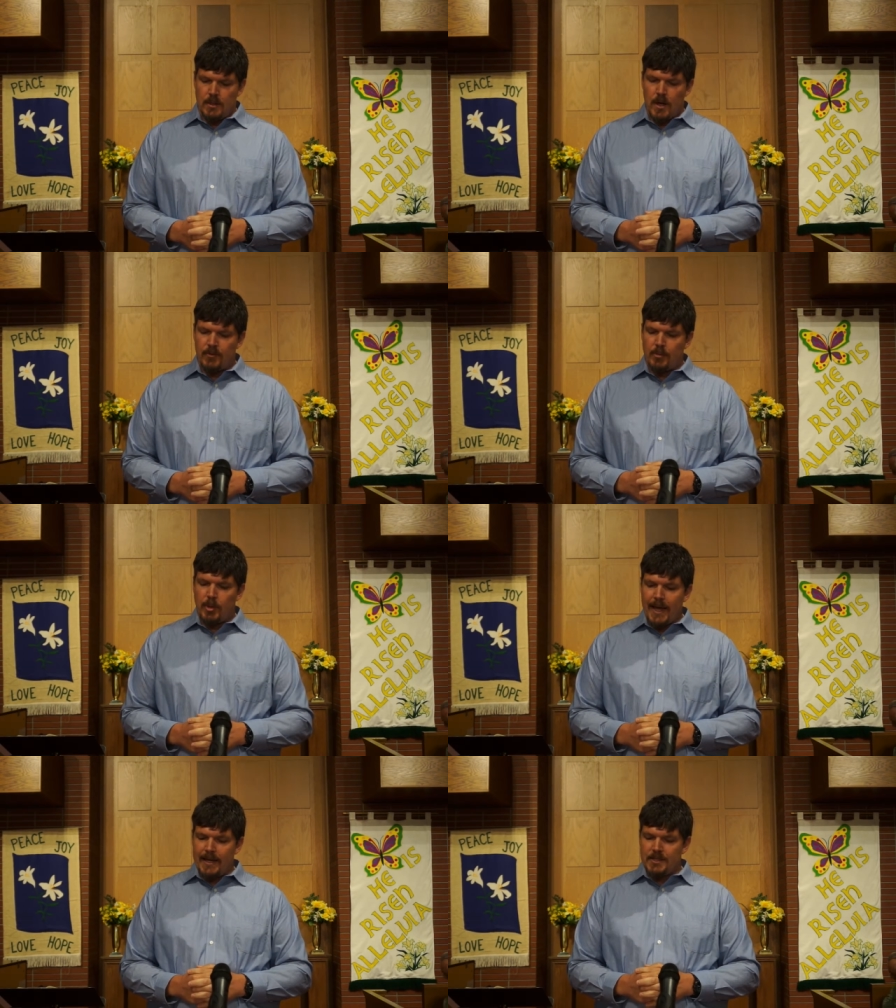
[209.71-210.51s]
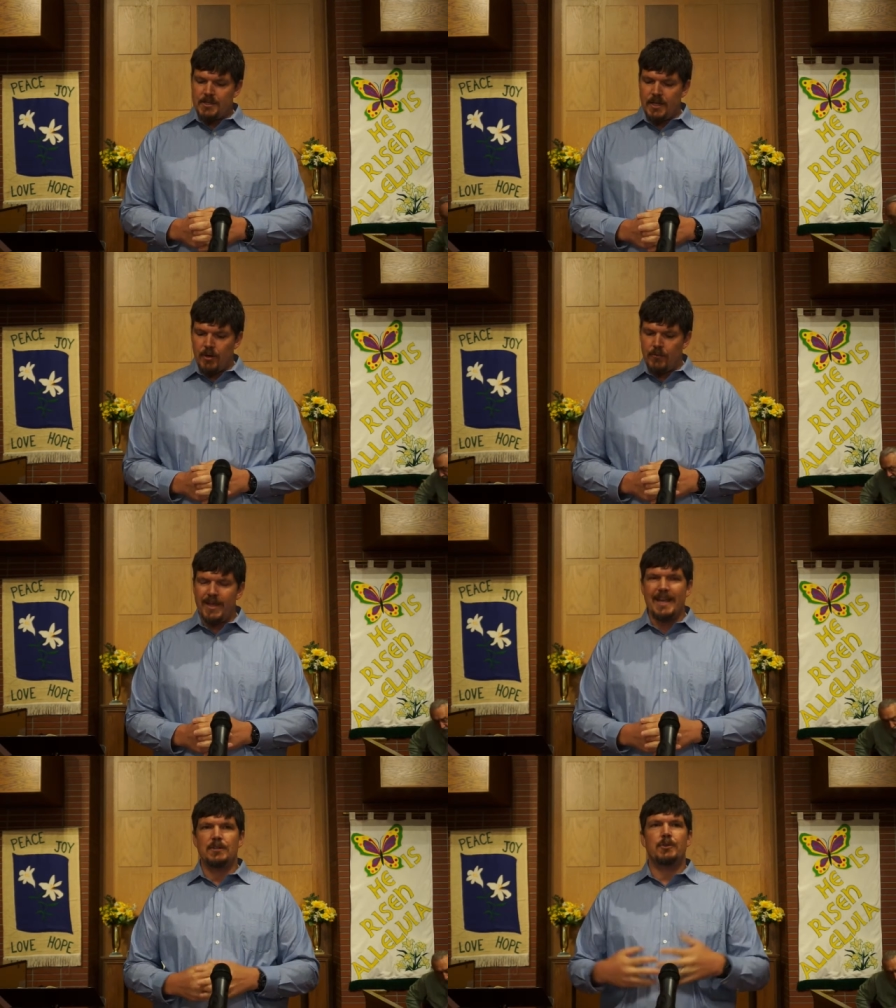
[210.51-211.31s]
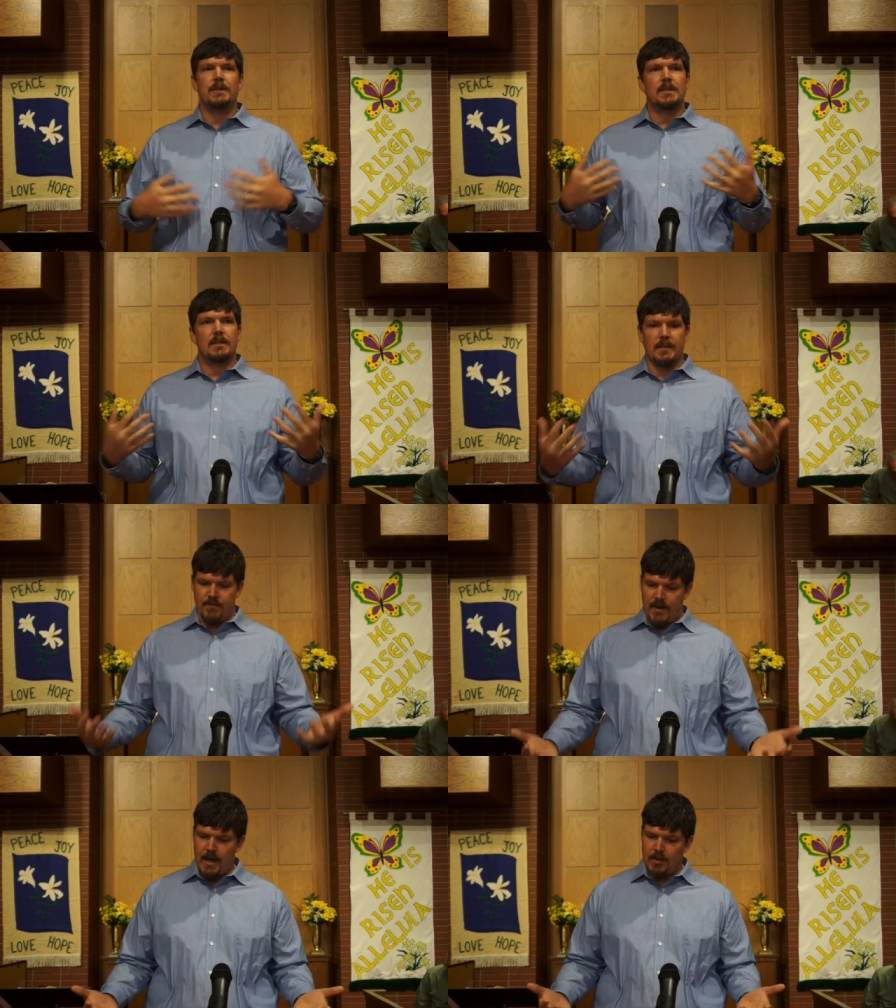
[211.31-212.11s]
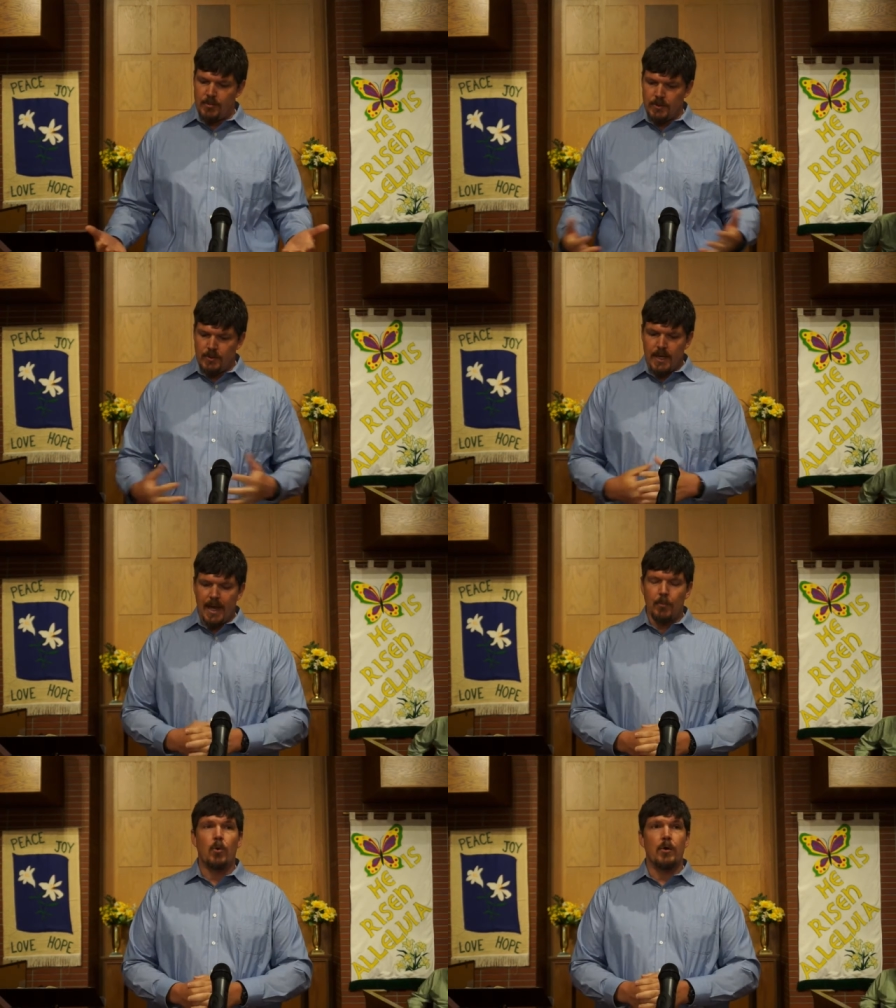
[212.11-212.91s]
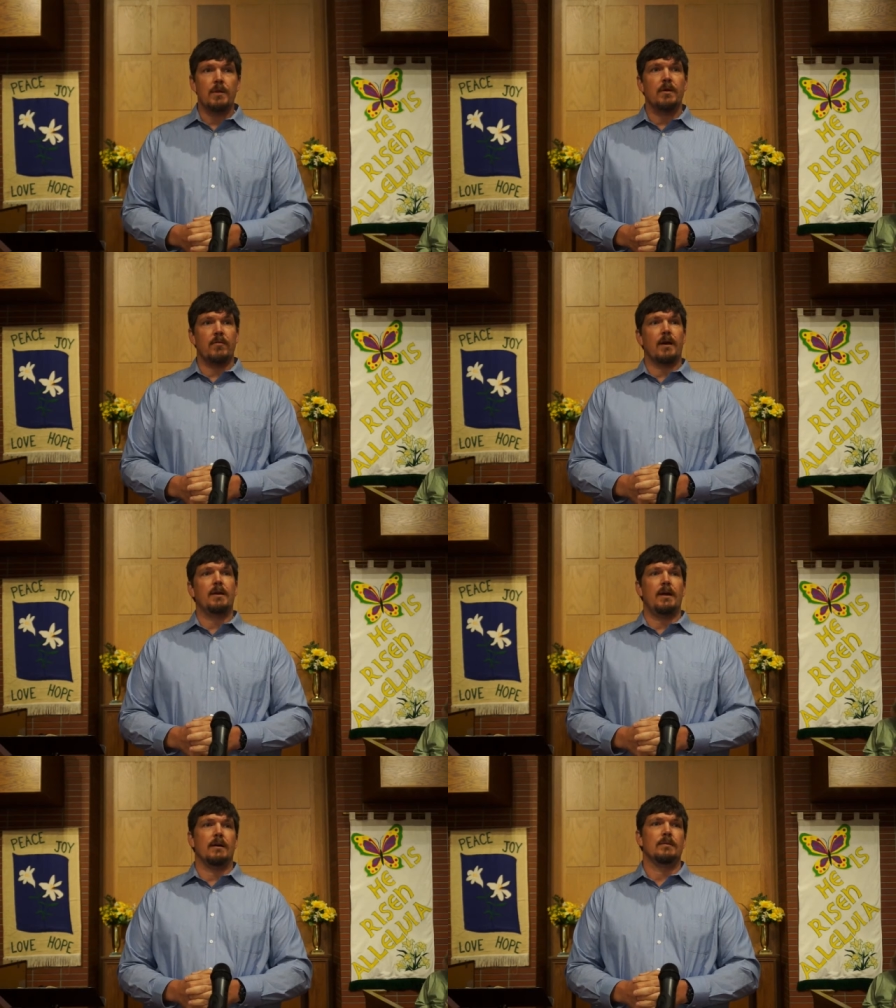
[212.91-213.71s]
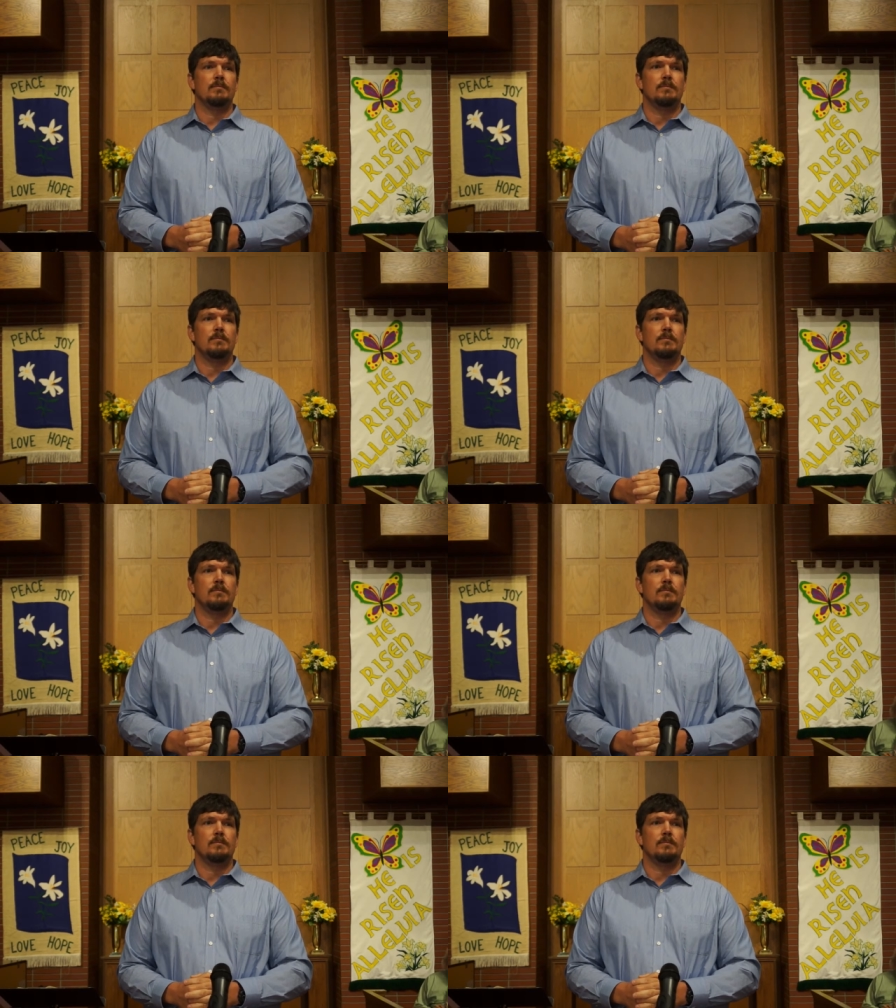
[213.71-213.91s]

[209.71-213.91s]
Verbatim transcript: of the plan itself, intrinsically valuable and worthy of our care.